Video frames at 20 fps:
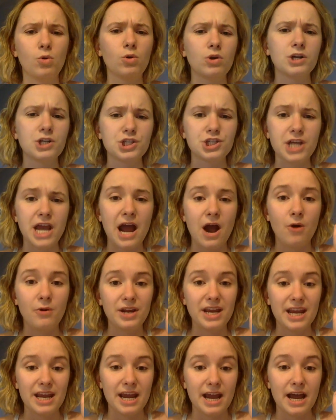Orange
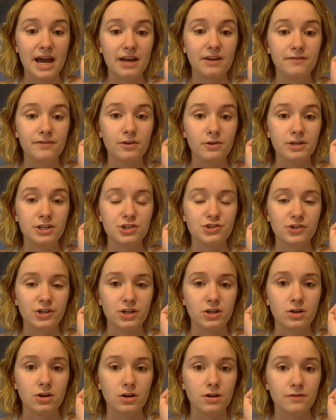County had a very
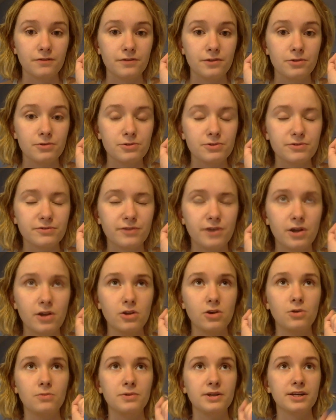strict curfew to
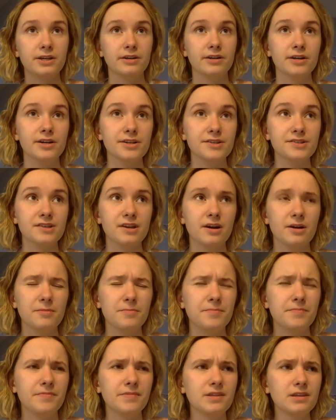follow because
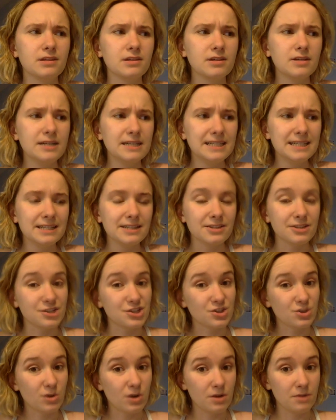um the
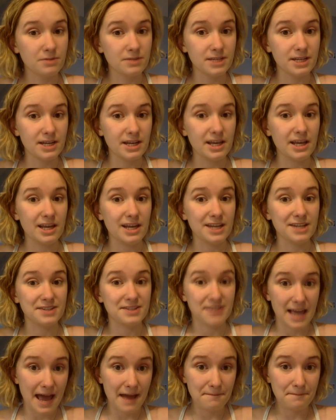storm did hit us
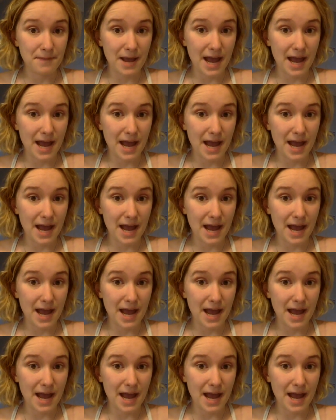that